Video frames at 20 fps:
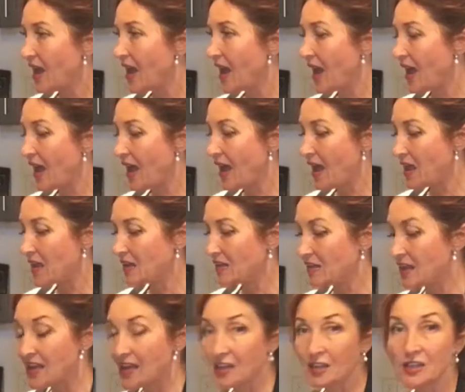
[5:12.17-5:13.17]
and
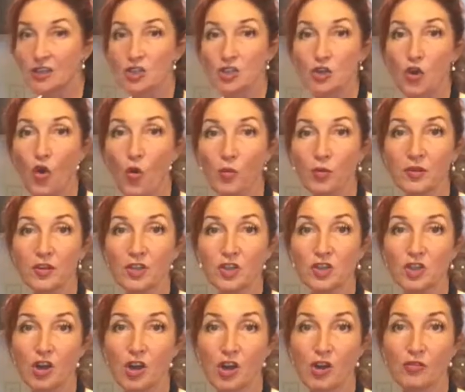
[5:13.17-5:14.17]
they can just open a
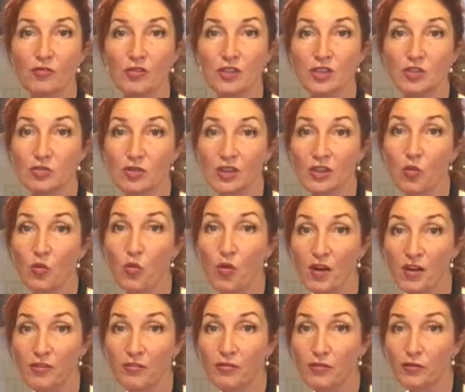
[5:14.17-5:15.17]
jar of this really
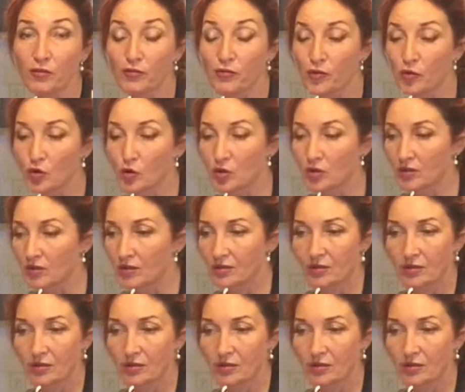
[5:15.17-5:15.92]
wonderful food,